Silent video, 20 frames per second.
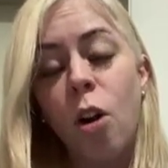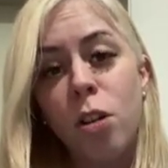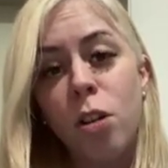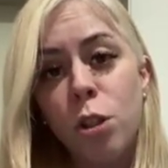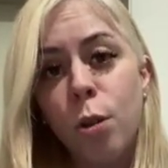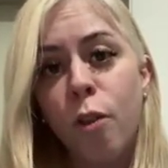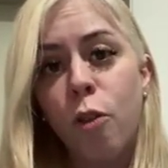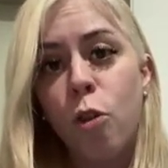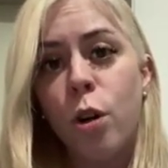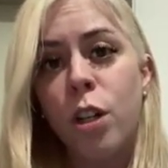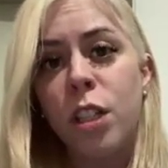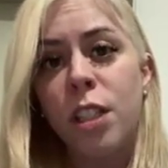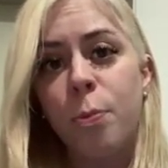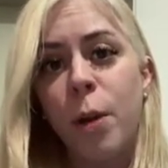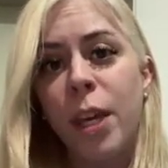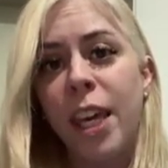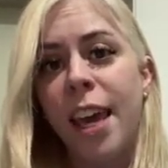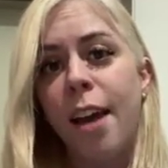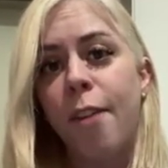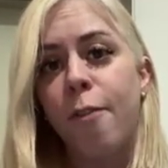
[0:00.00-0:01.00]
Also, of course,
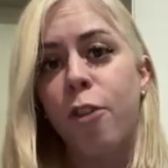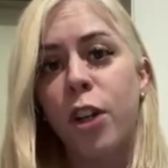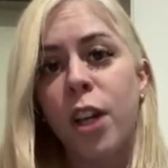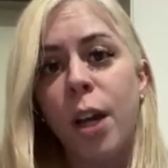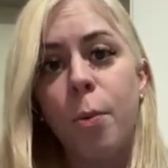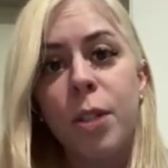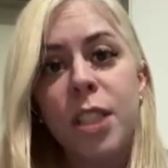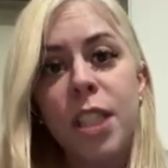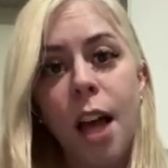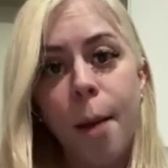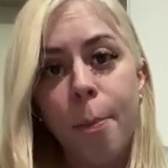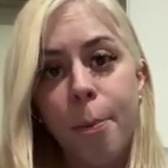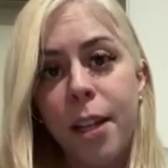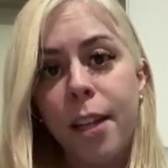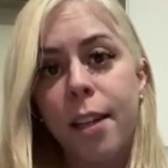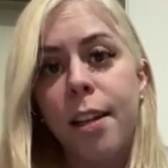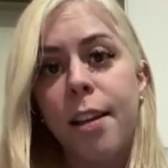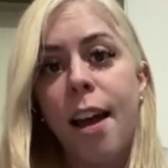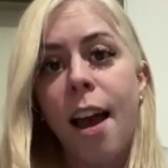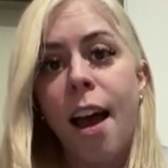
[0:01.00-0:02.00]
we can't forget what's
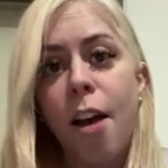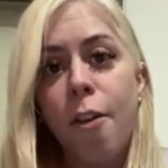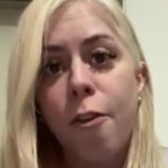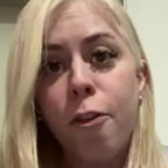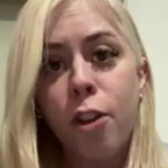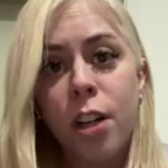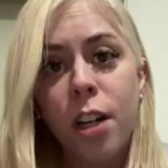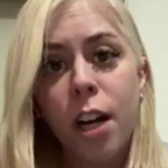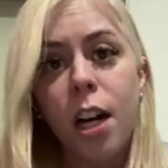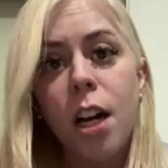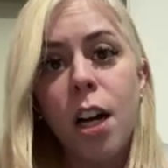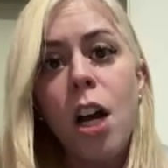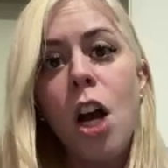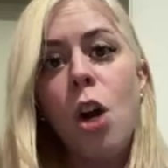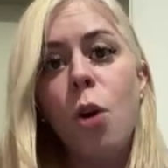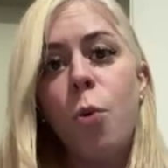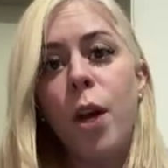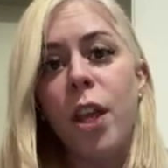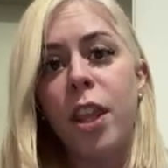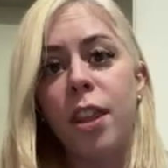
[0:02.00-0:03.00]
happening in Africa
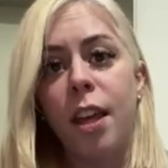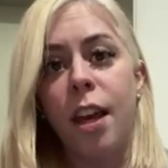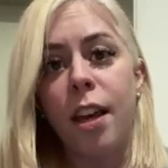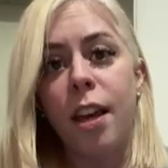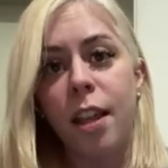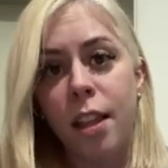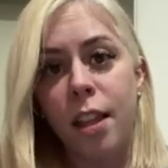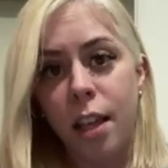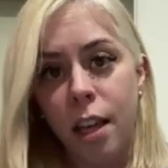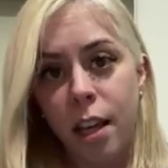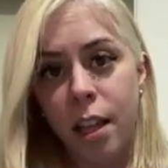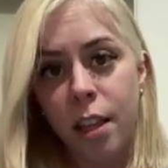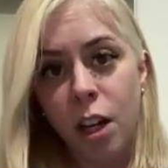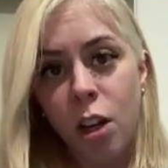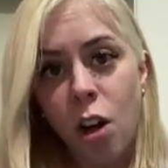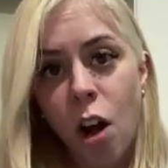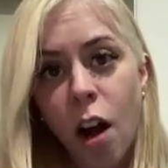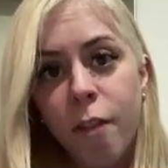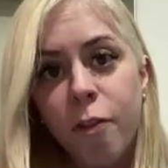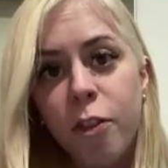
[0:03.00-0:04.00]
with
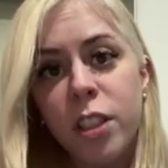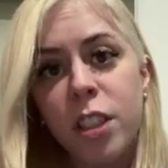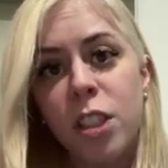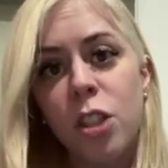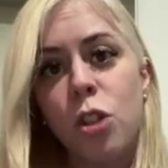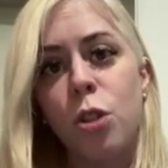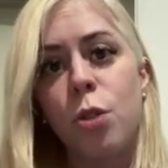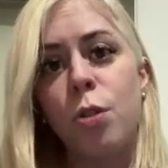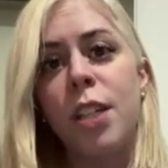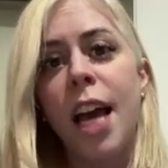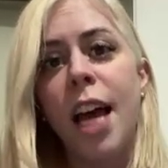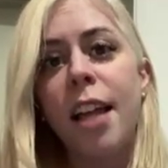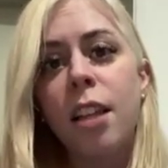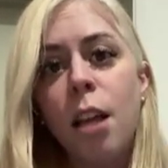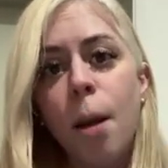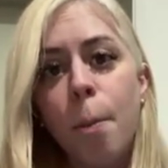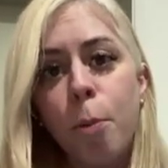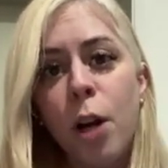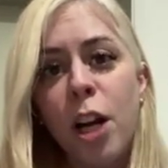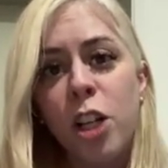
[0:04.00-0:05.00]
the conflict in Sudan,
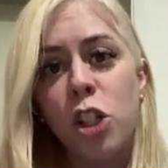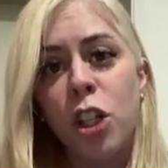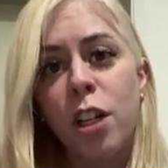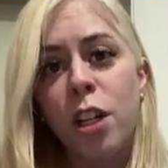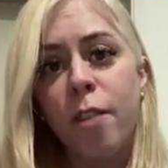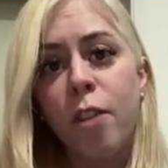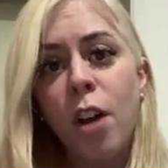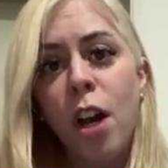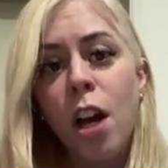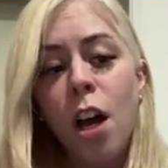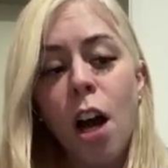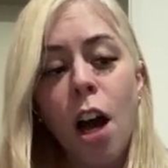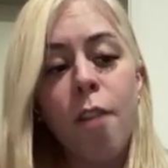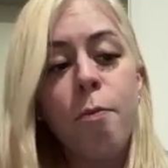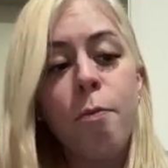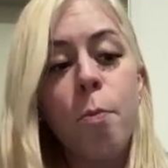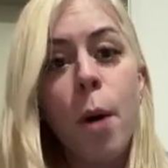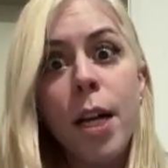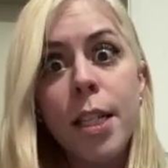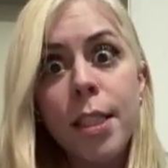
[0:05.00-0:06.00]
the oppression of
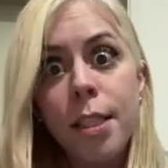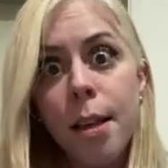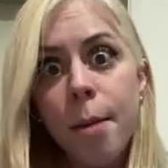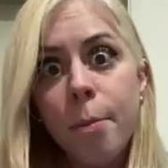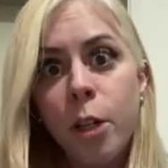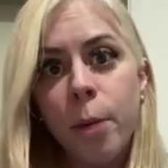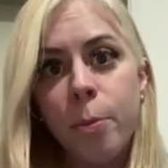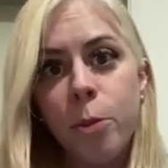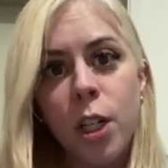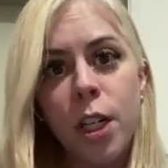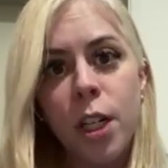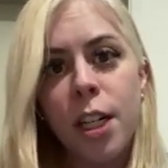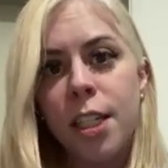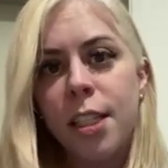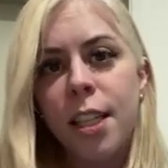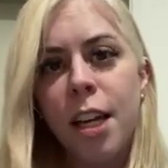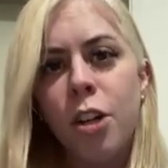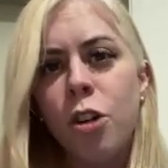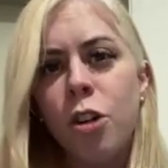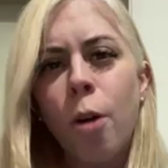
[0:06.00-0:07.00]
Muslim
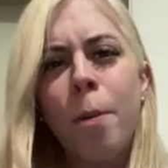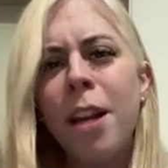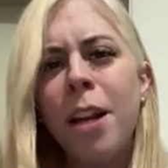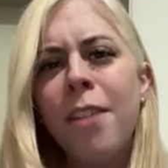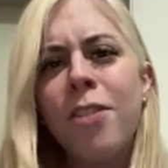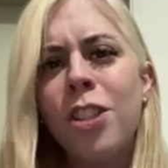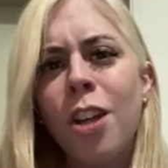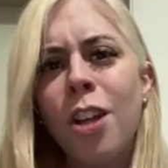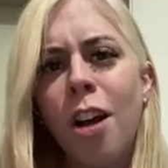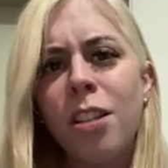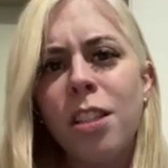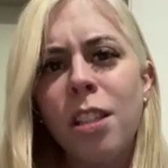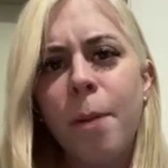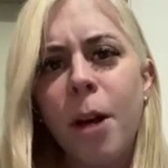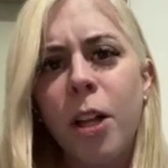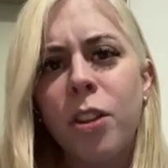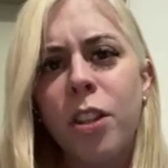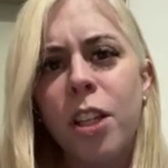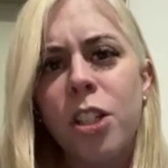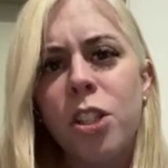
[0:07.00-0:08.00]
communities there. Nobody even talks
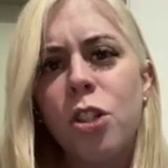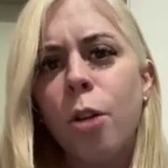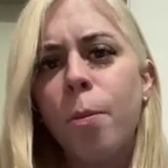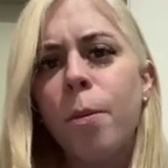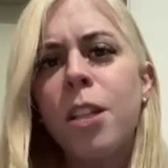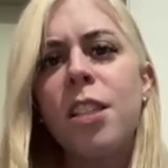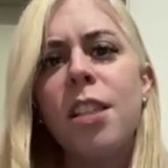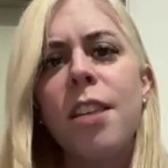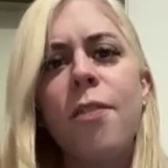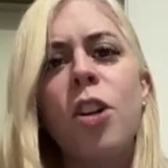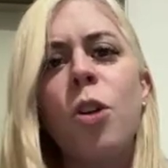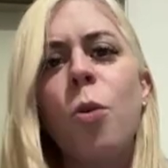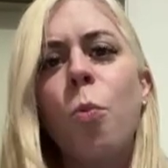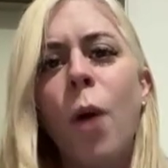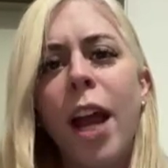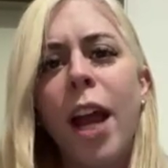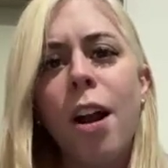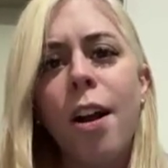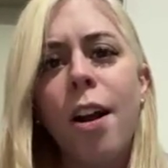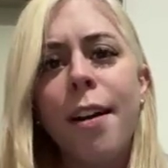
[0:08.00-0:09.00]
about this. Nobody's even
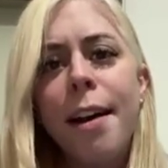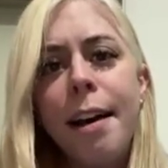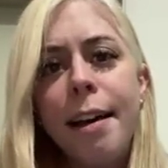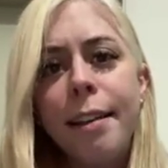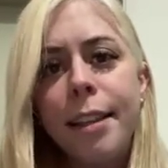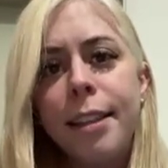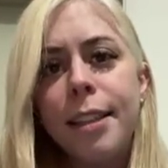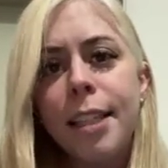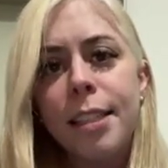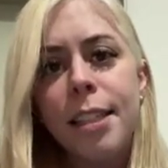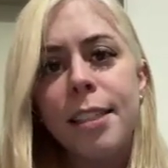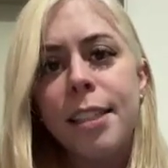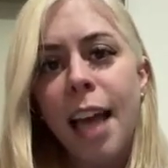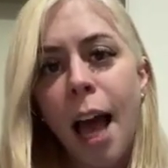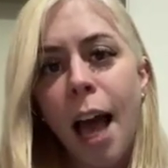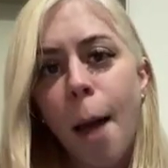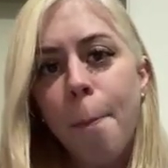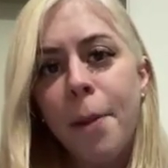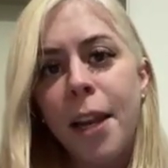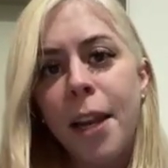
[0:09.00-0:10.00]
aware that this is
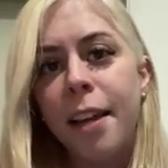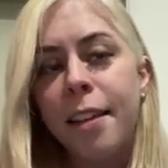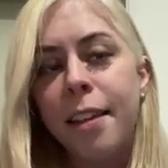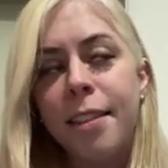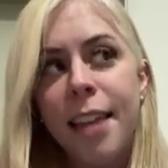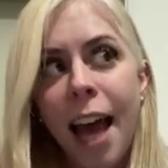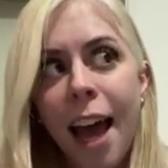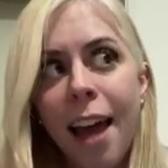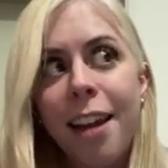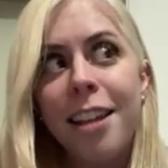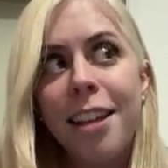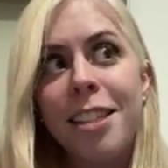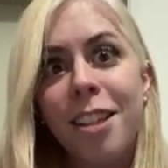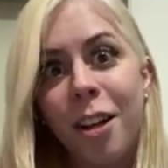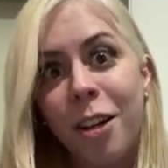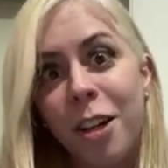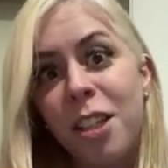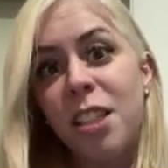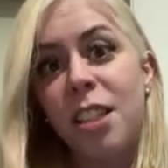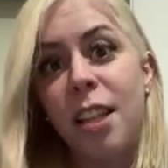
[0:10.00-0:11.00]
happening, and that is
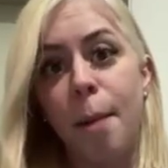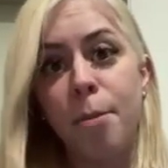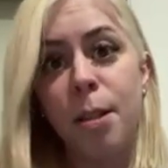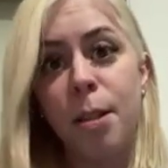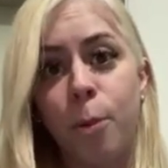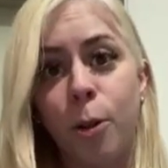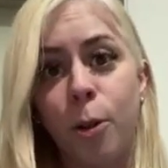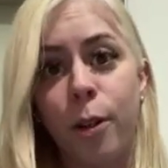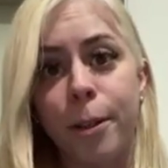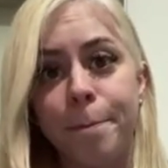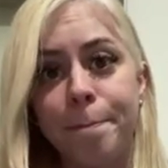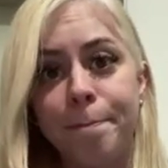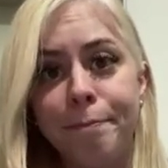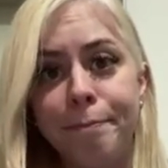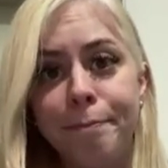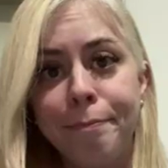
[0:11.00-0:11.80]
unacceptable.